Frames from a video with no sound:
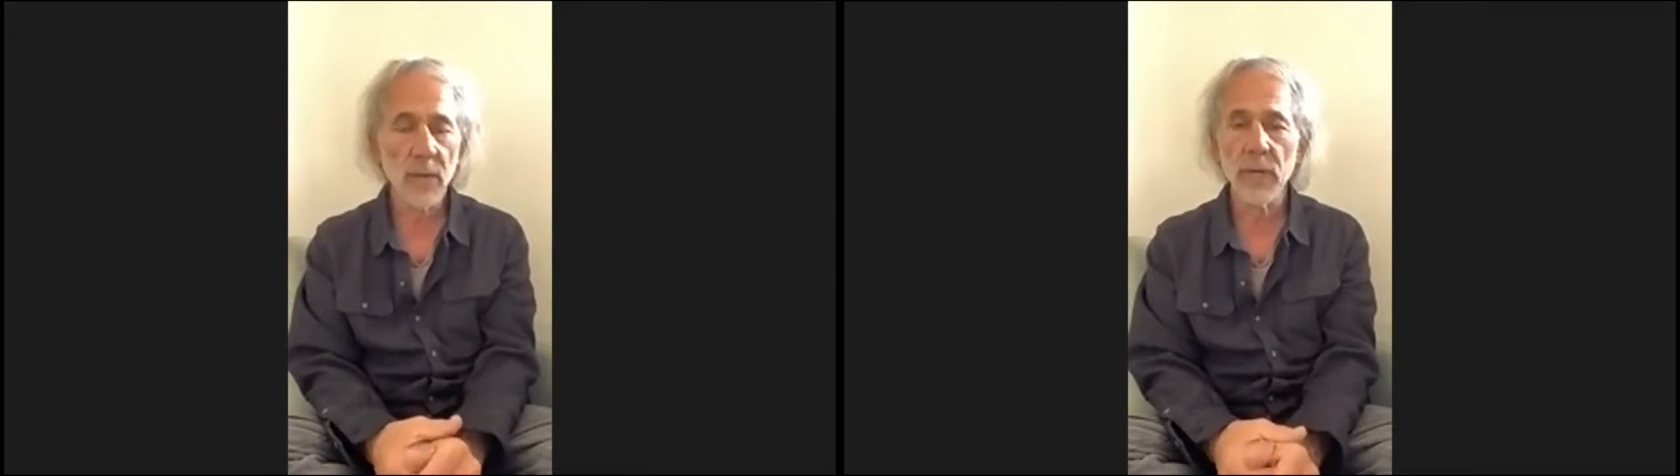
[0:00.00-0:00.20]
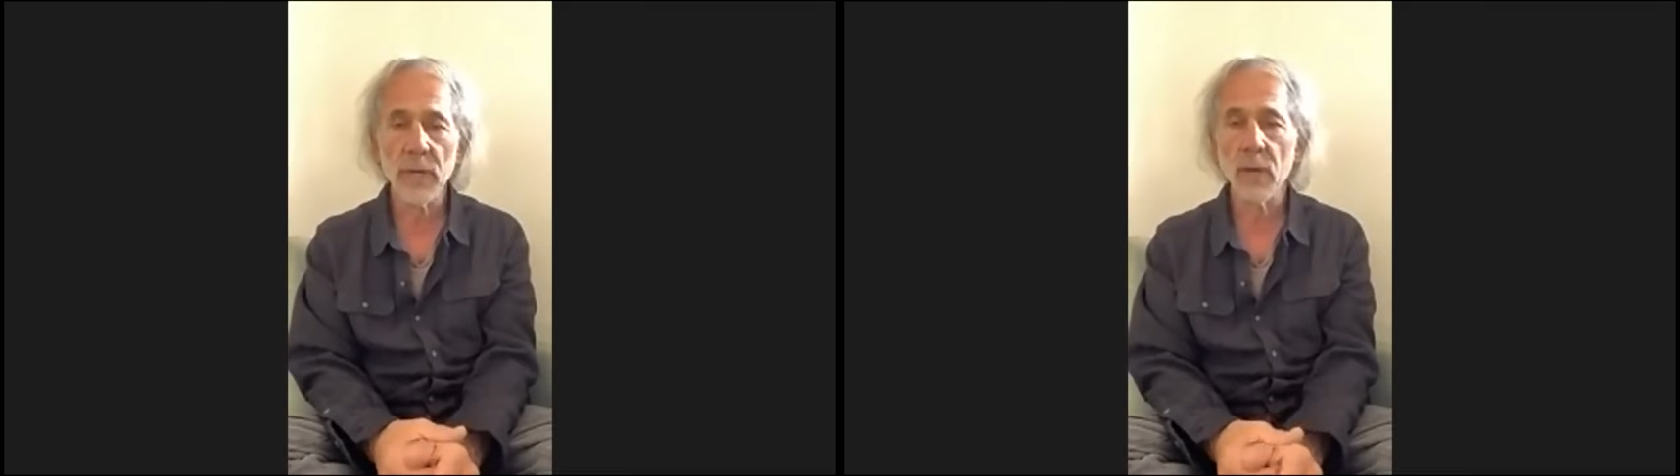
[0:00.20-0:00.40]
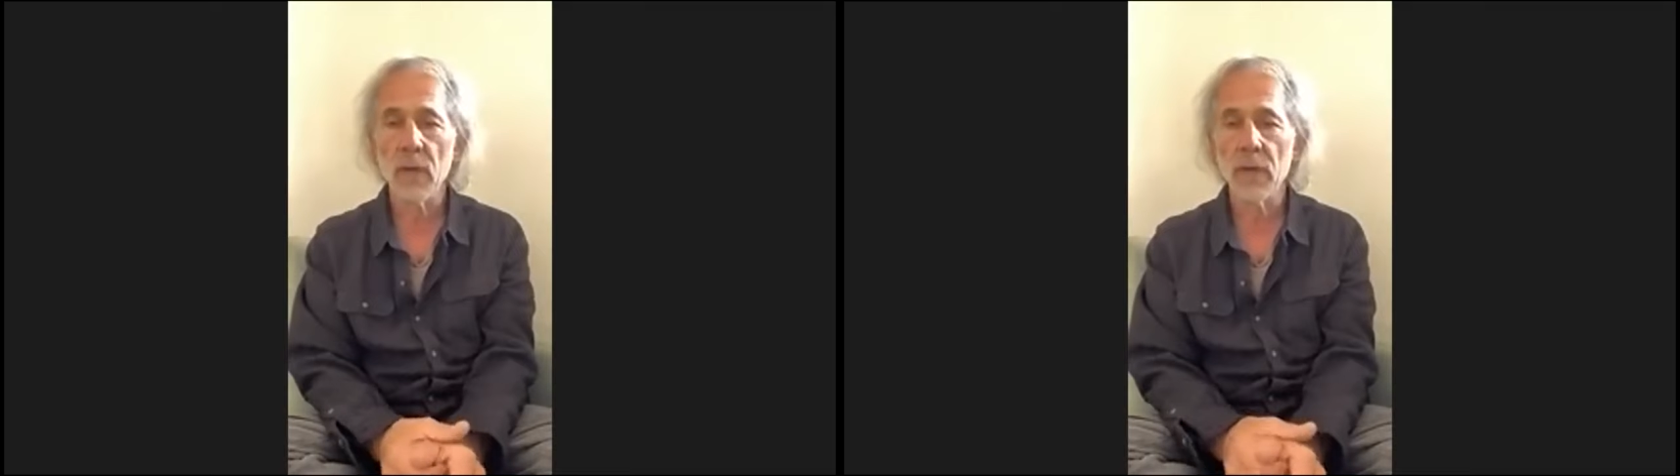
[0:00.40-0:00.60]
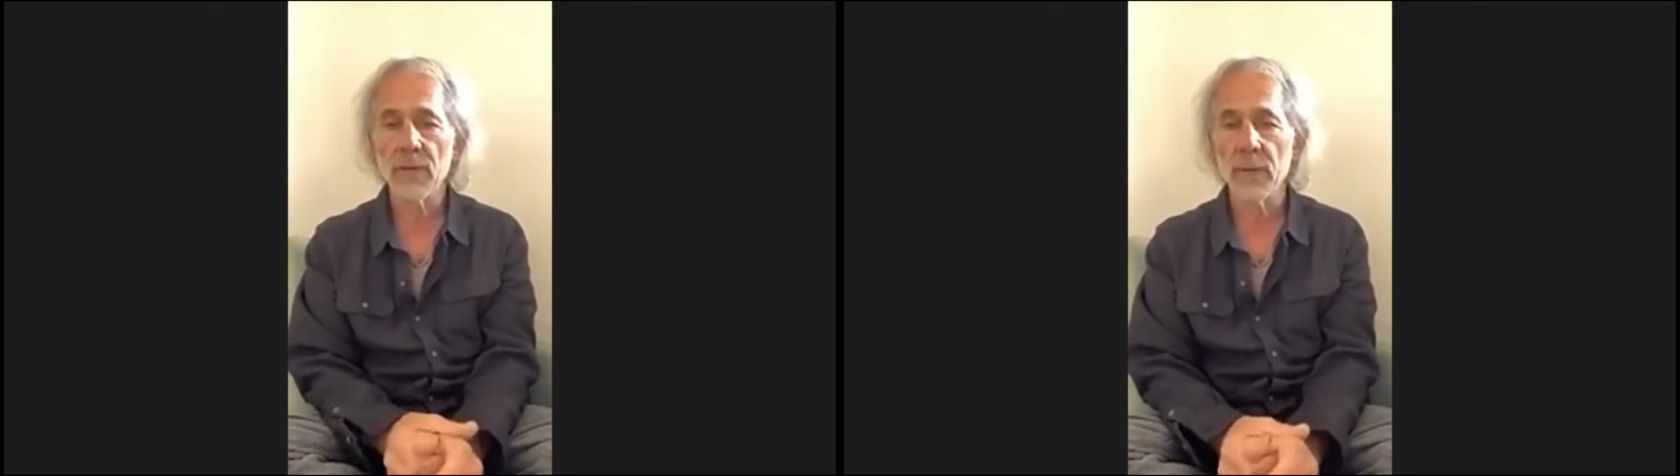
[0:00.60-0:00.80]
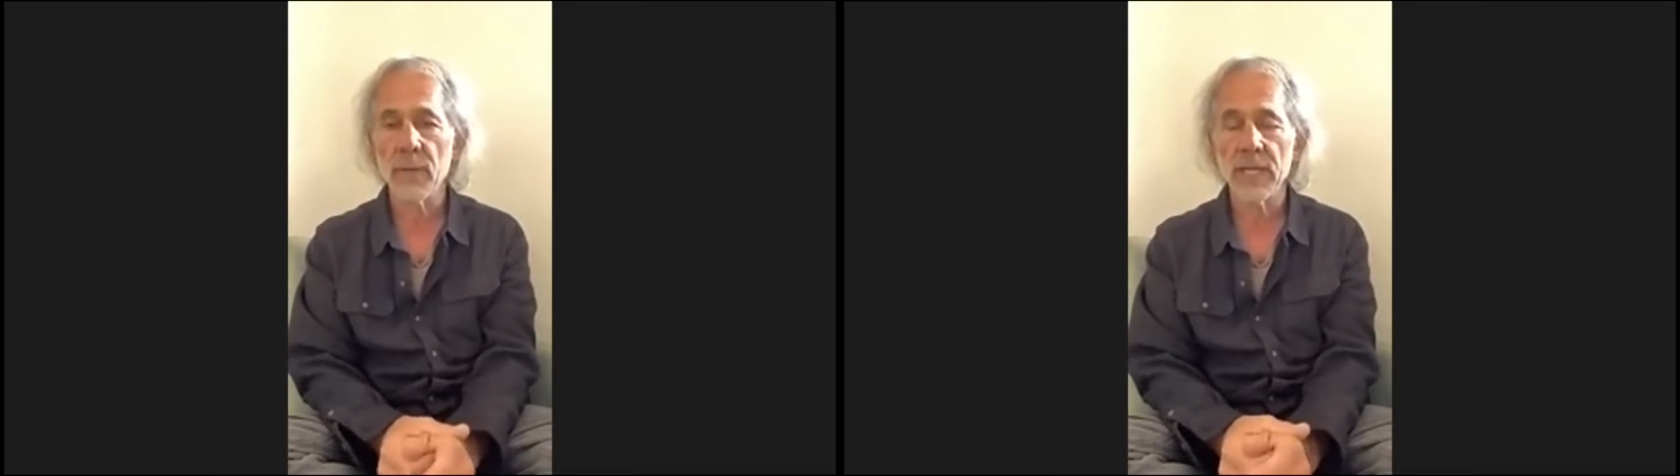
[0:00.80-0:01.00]
went on
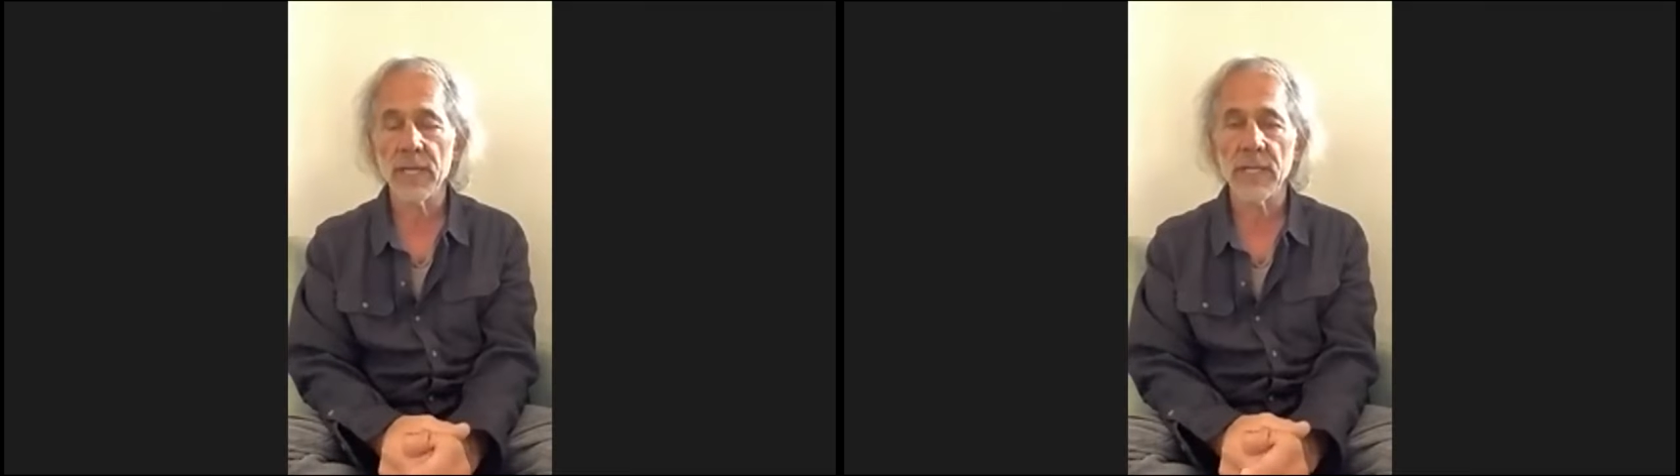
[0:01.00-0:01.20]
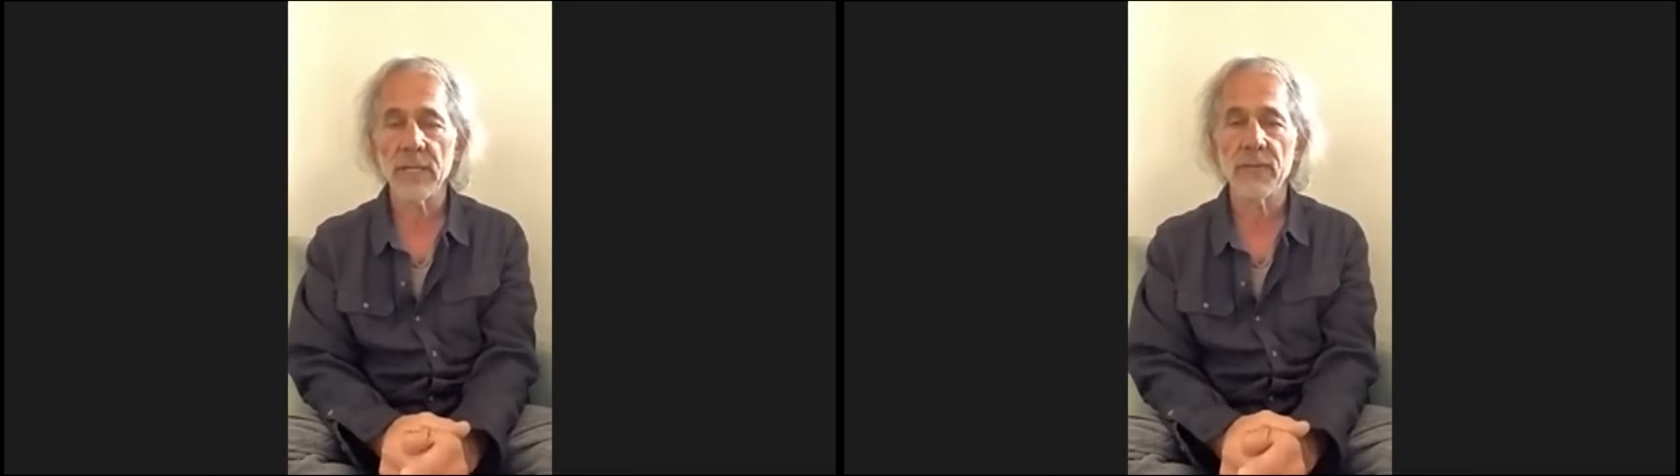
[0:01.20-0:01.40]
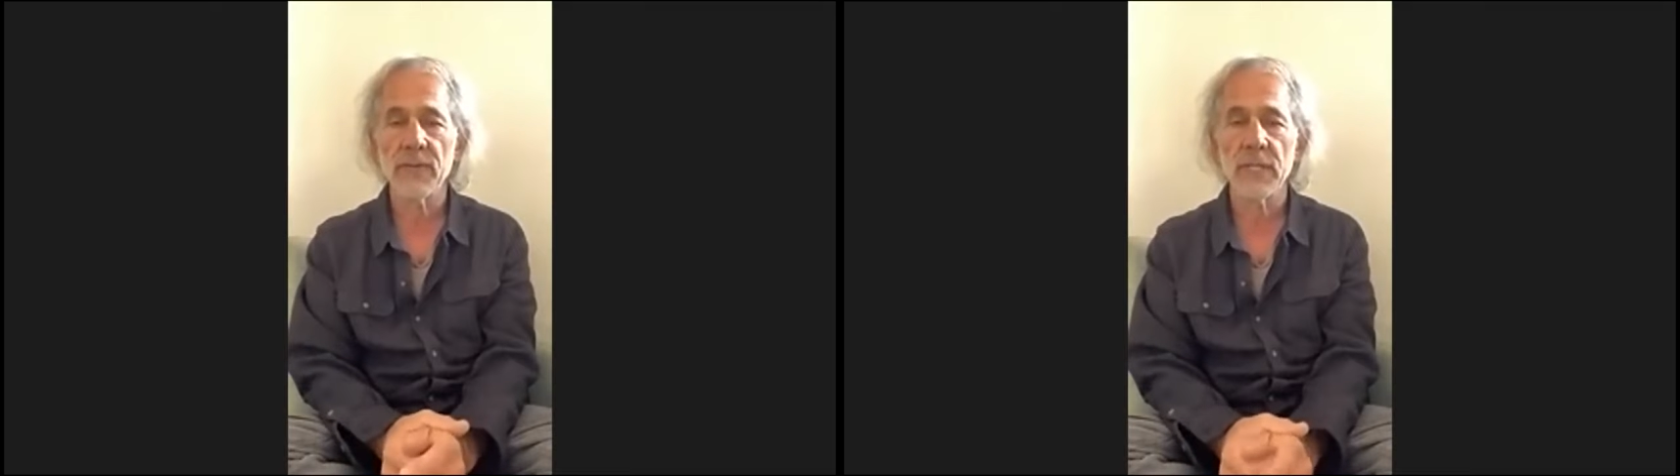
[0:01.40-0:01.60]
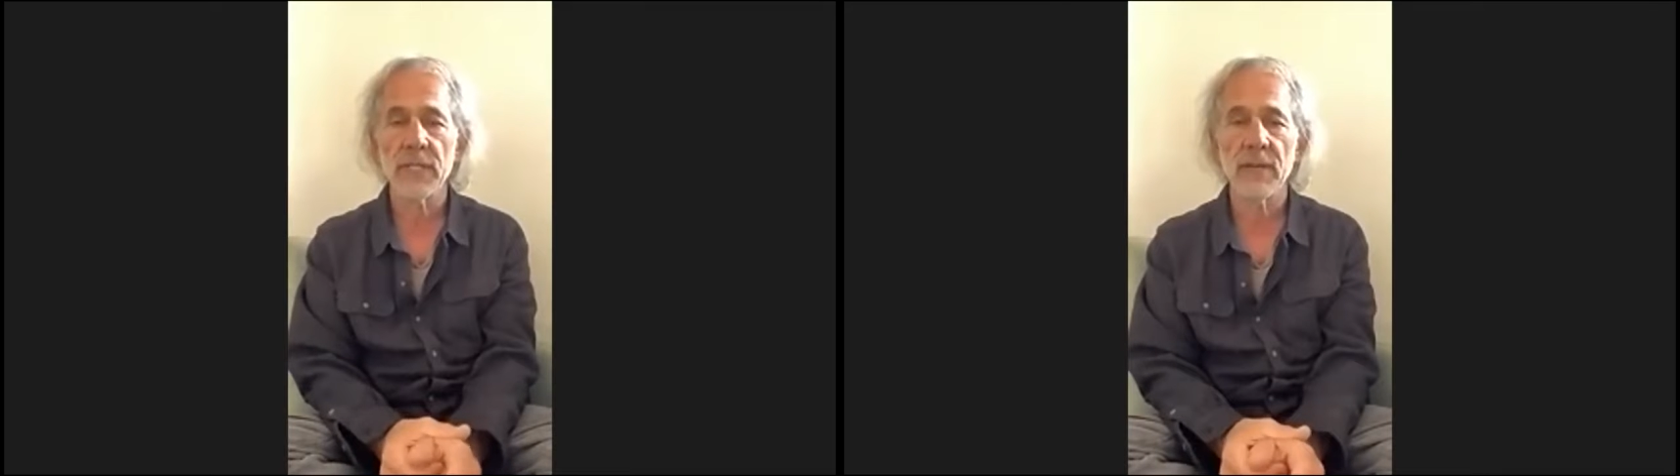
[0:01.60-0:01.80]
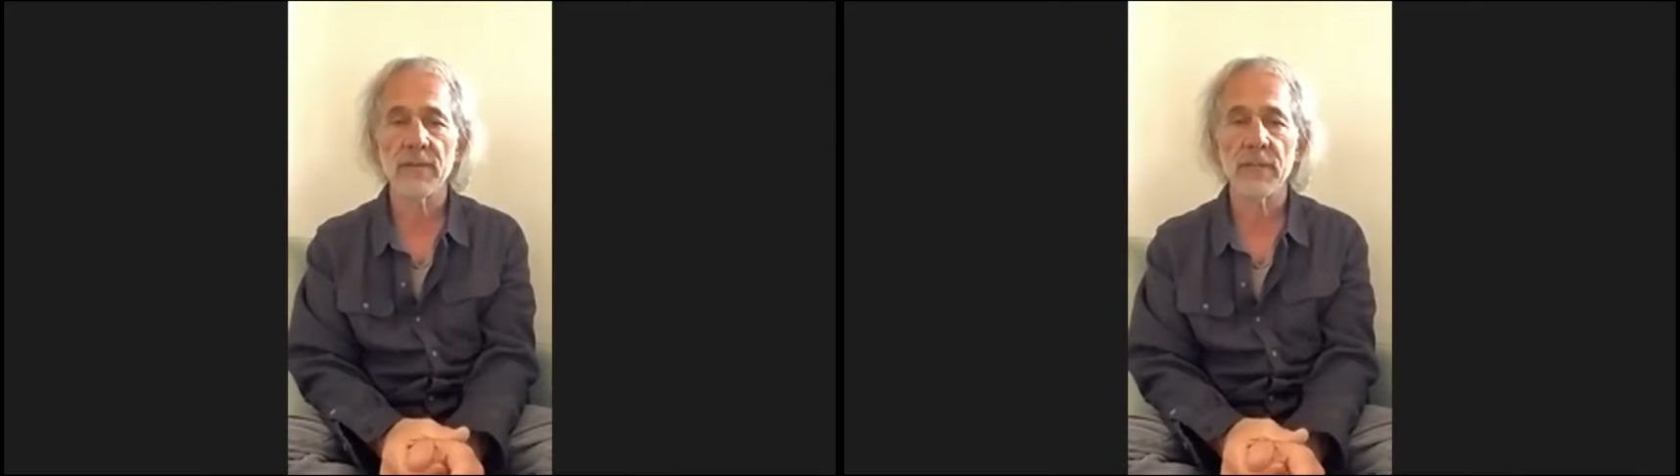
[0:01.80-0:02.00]
from
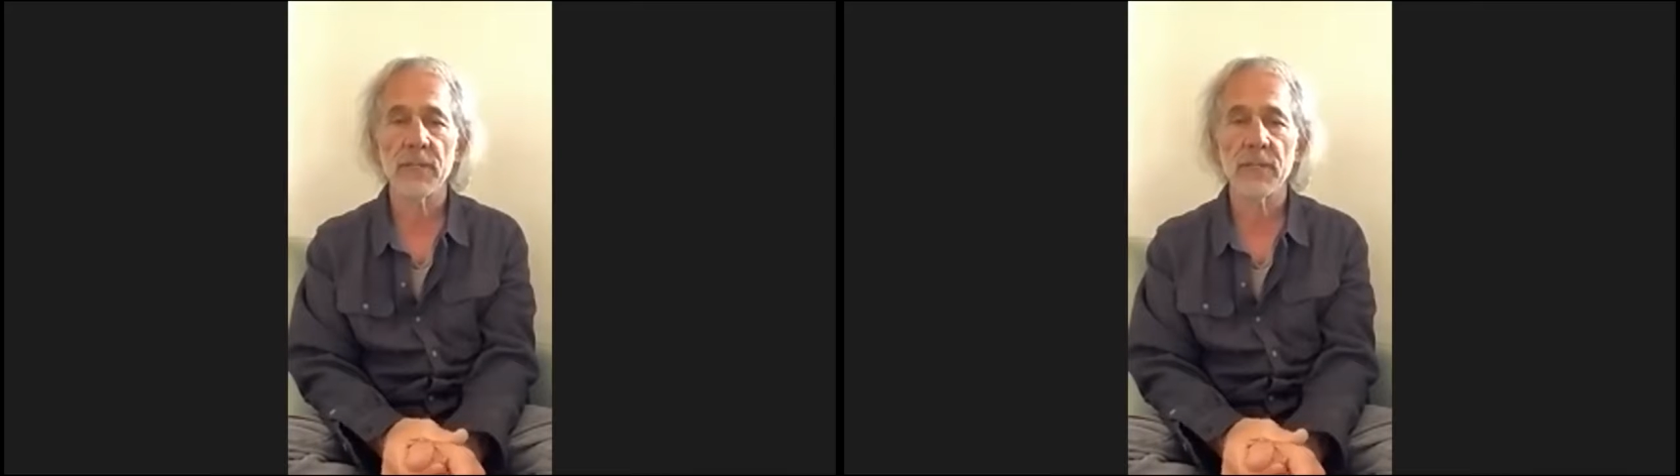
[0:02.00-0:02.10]
1957